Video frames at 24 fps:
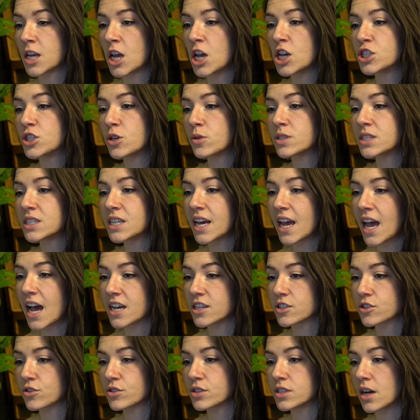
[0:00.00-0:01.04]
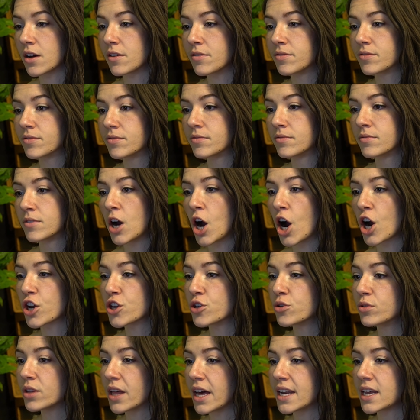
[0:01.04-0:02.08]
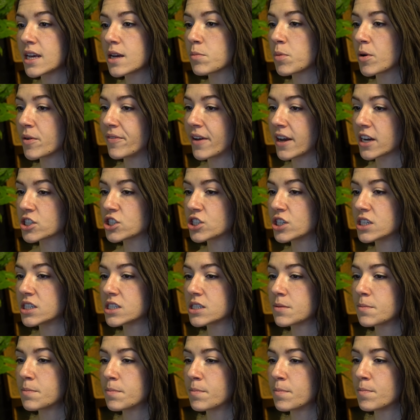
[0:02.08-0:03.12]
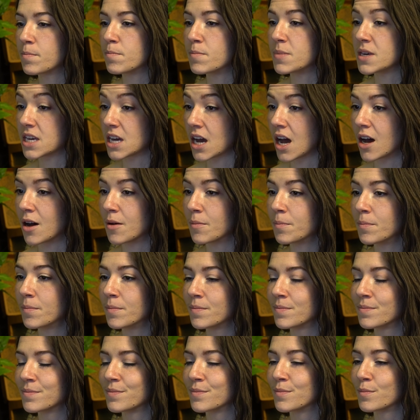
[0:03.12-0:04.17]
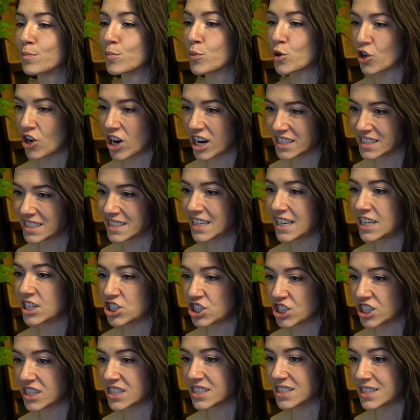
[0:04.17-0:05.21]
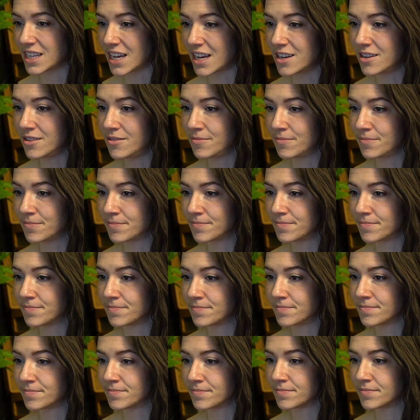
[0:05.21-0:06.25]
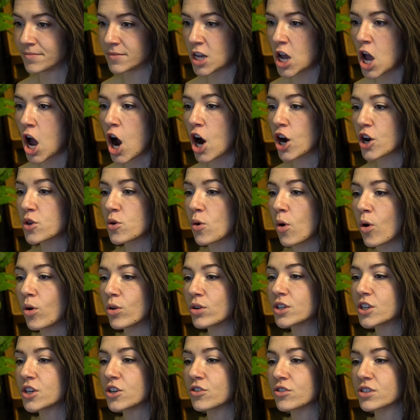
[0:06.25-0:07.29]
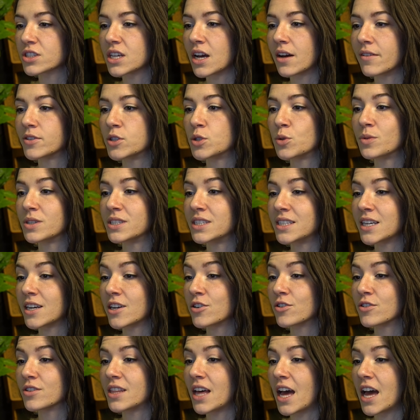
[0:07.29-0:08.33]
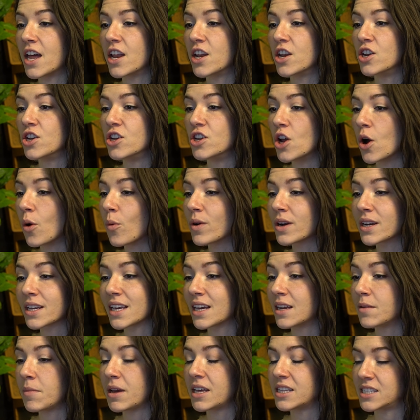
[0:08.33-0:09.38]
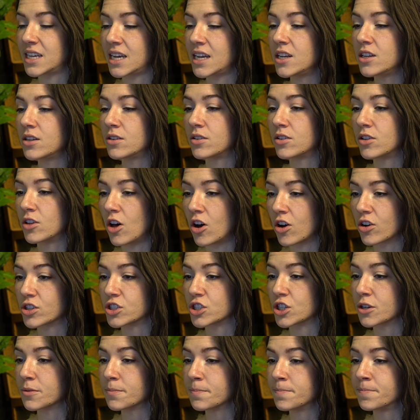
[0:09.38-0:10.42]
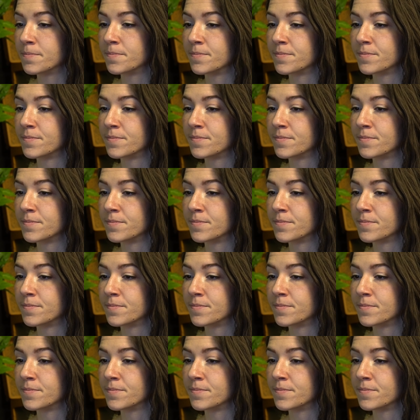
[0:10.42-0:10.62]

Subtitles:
So today, ask yourself, are you letting perfectionism become procrastination instead? Are you holding yourself to a standard that no one can maintain long term?